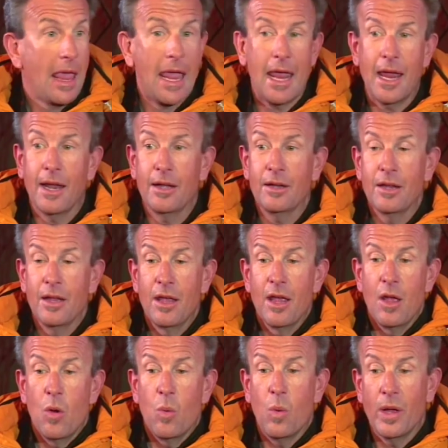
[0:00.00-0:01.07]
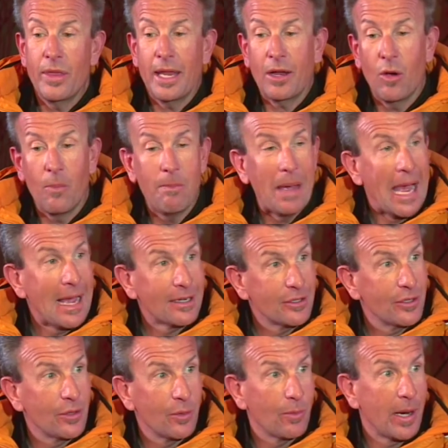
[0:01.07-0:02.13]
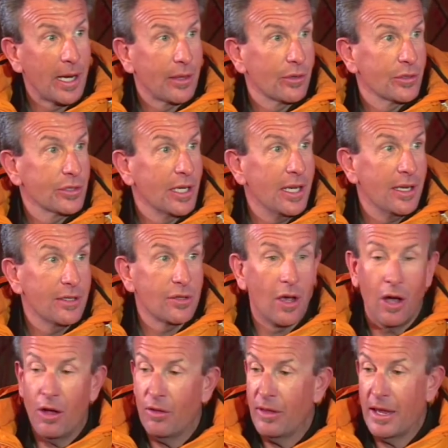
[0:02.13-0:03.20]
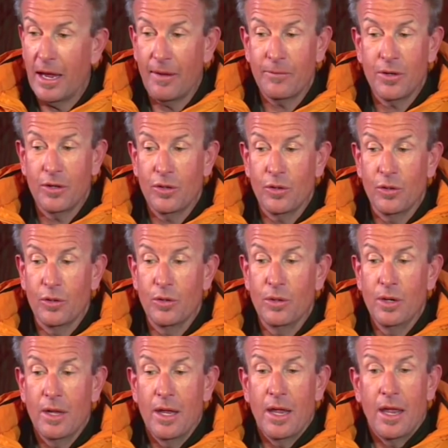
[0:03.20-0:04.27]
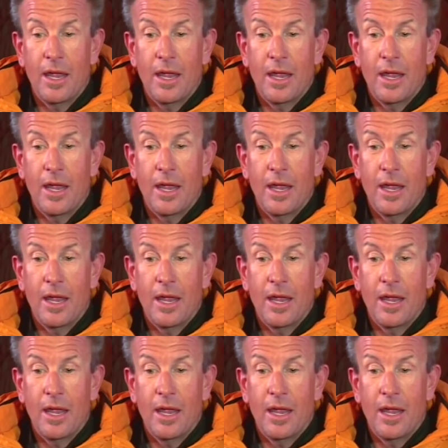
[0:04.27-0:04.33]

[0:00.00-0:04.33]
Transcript: And when they go back to the regular skis, all they have to do